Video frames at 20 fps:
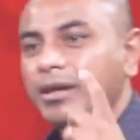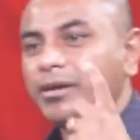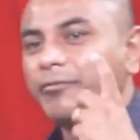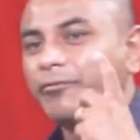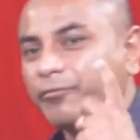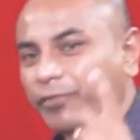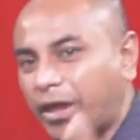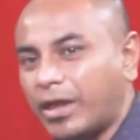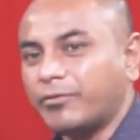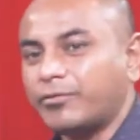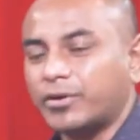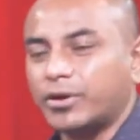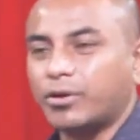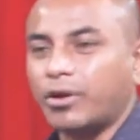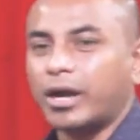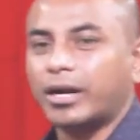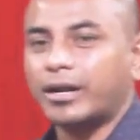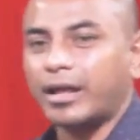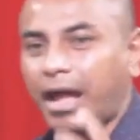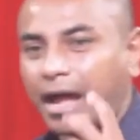favor
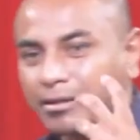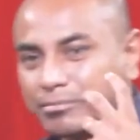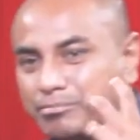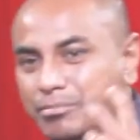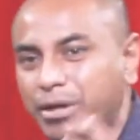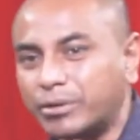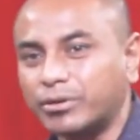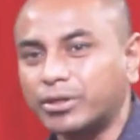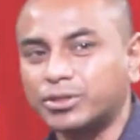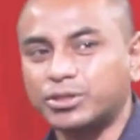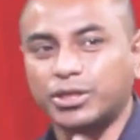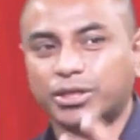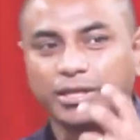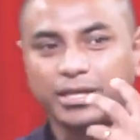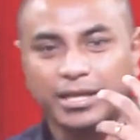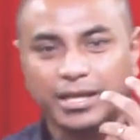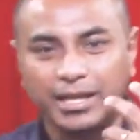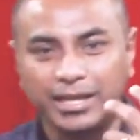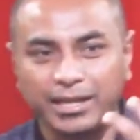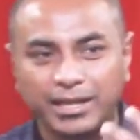or unmerited
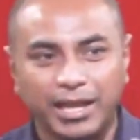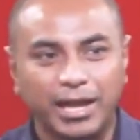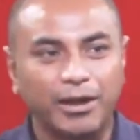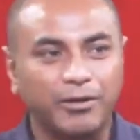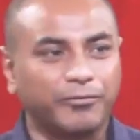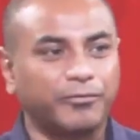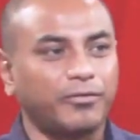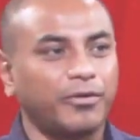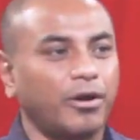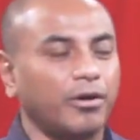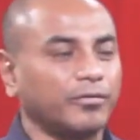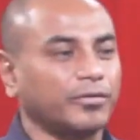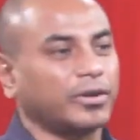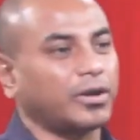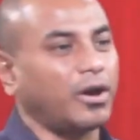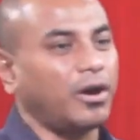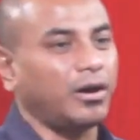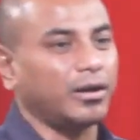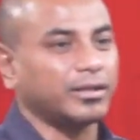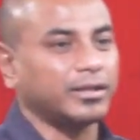love of
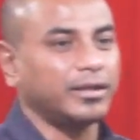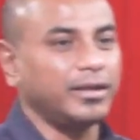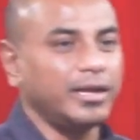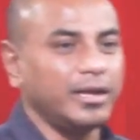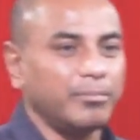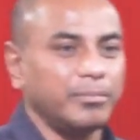God.